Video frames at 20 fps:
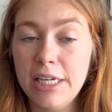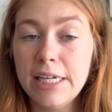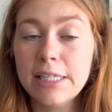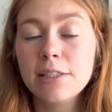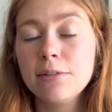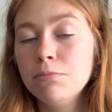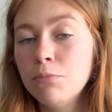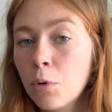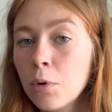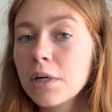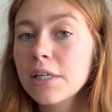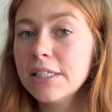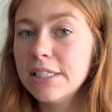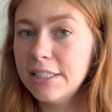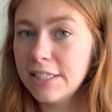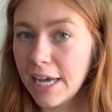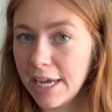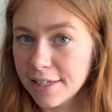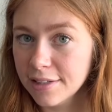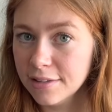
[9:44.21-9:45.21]
It's more
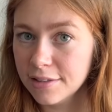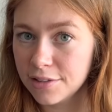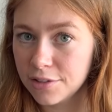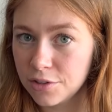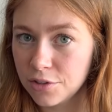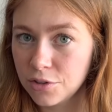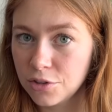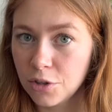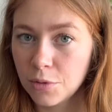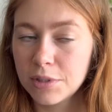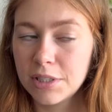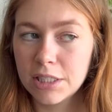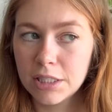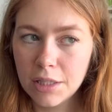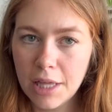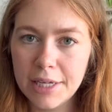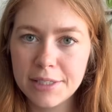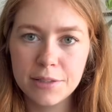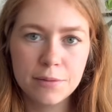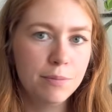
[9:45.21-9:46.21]
dense, so it's
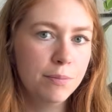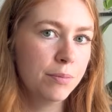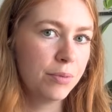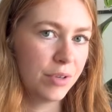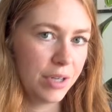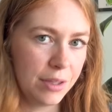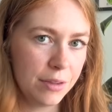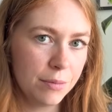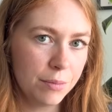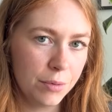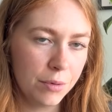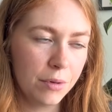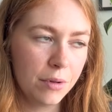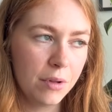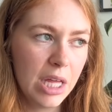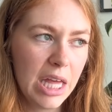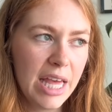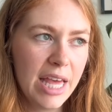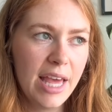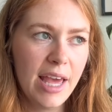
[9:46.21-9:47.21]
less
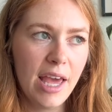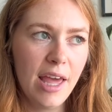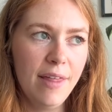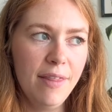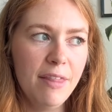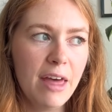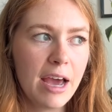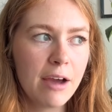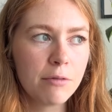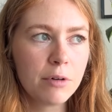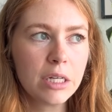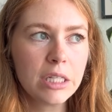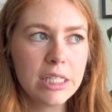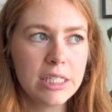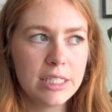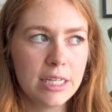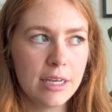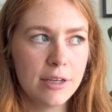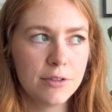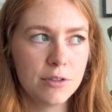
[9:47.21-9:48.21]
breathable. And that really
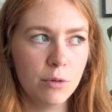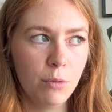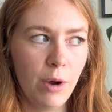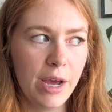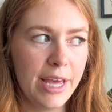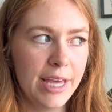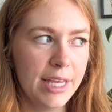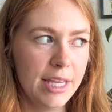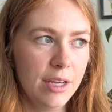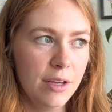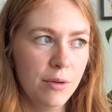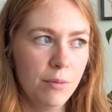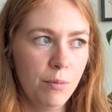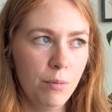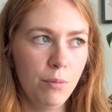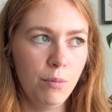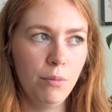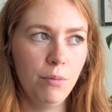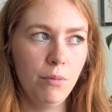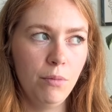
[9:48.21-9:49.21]
takes away
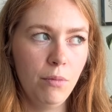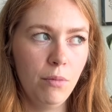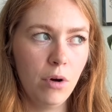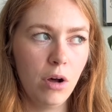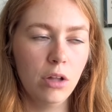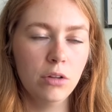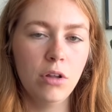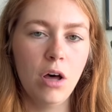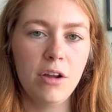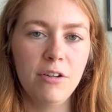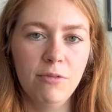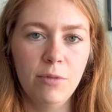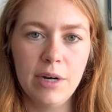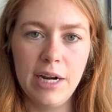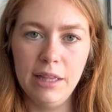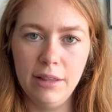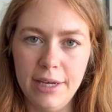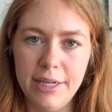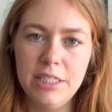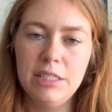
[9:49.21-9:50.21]
a lot of what I
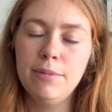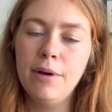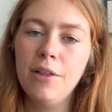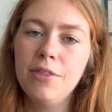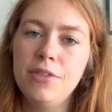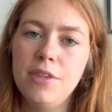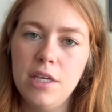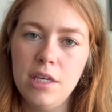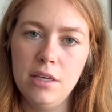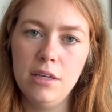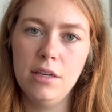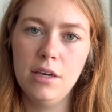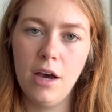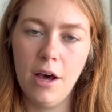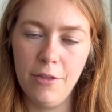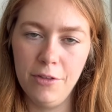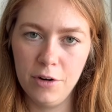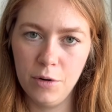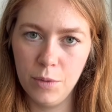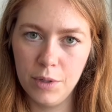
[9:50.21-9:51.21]
liked about the
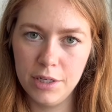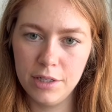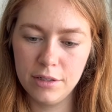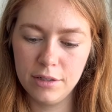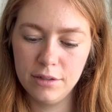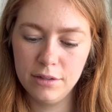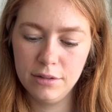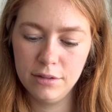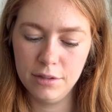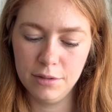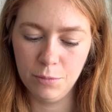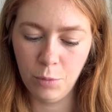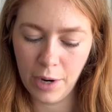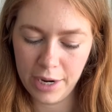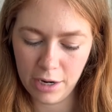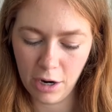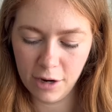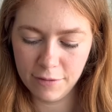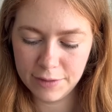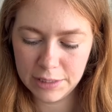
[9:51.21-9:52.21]
other one. The
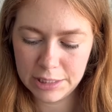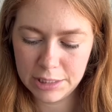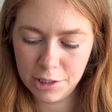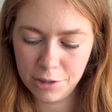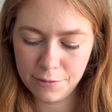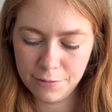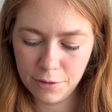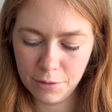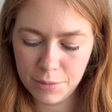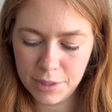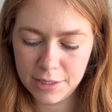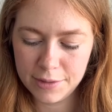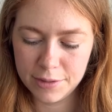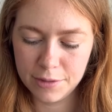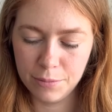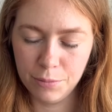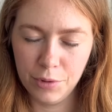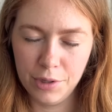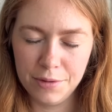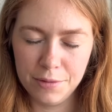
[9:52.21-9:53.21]
White Harvest tee for me is
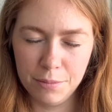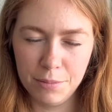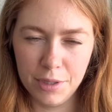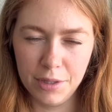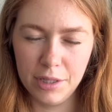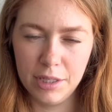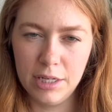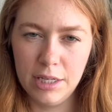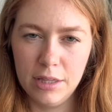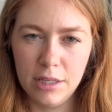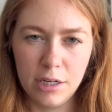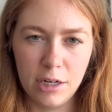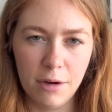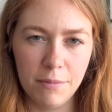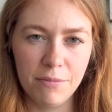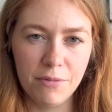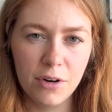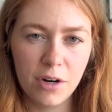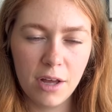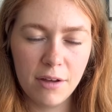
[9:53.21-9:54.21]
the breathability, the
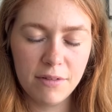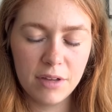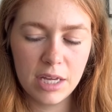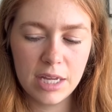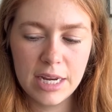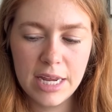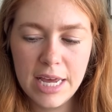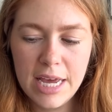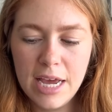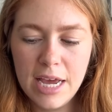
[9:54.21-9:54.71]
comfort of it.